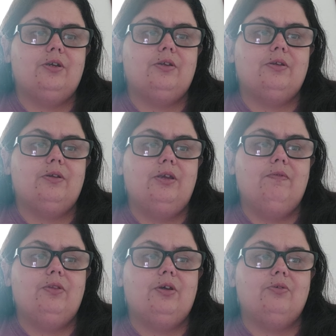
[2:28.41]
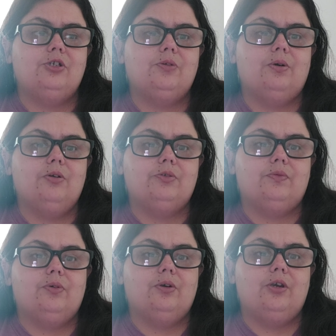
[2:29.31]
and even though she works
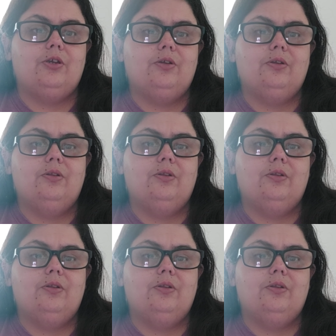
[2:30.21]
for an,